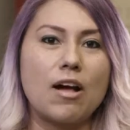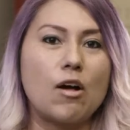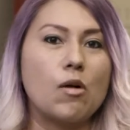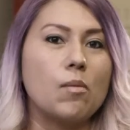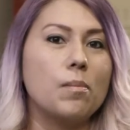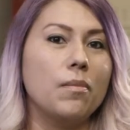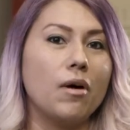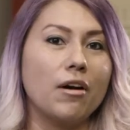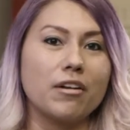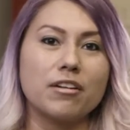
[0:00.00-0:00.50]

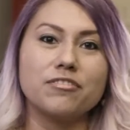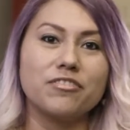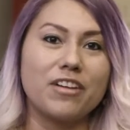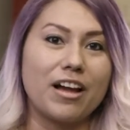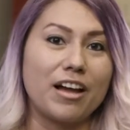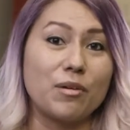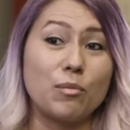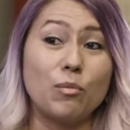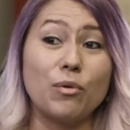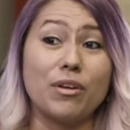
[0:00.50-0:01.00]
help
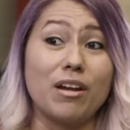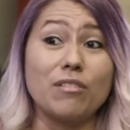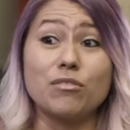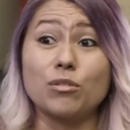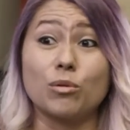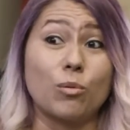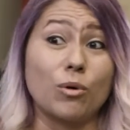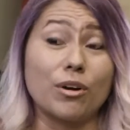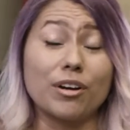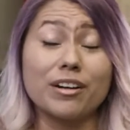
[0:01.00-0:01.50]
modify
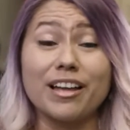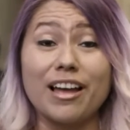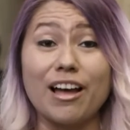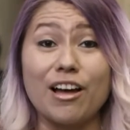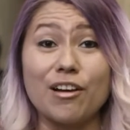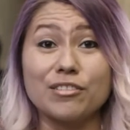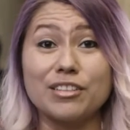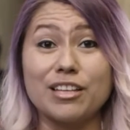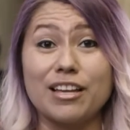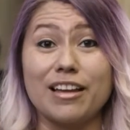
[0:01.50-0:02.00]
whatever
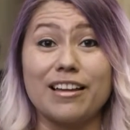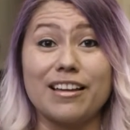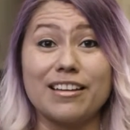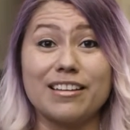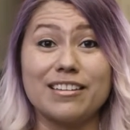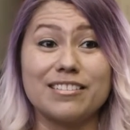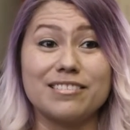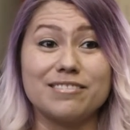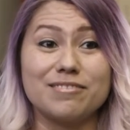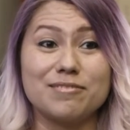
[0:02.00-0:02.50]
workout
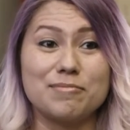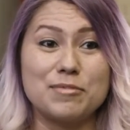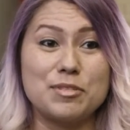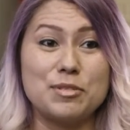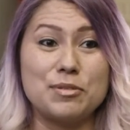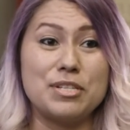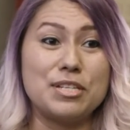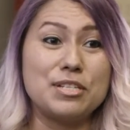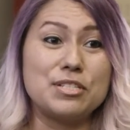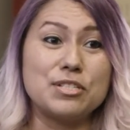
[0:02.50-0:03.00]
that
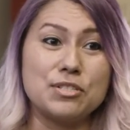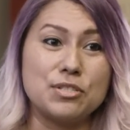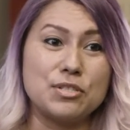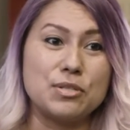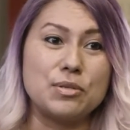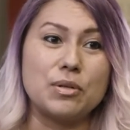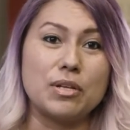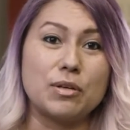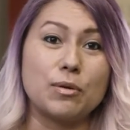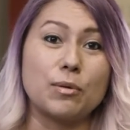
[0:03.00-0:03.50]
you need to
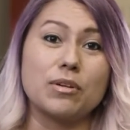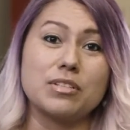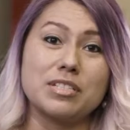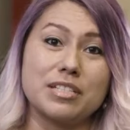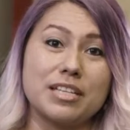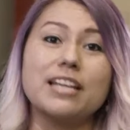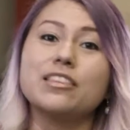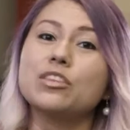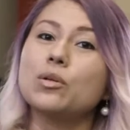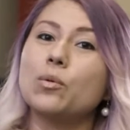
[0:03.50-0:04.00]
do in order
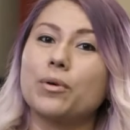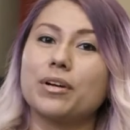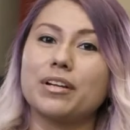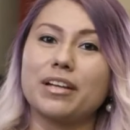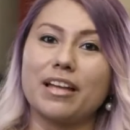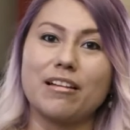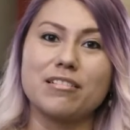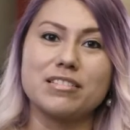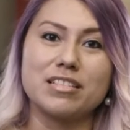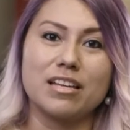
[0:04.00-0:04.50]
to get the
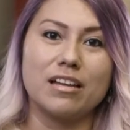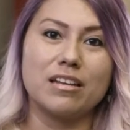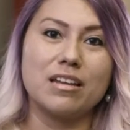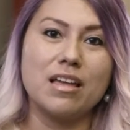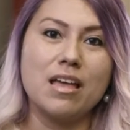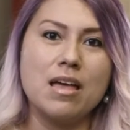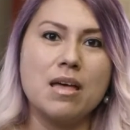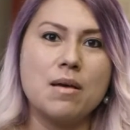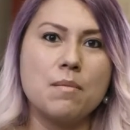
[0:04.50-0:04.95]
workout done,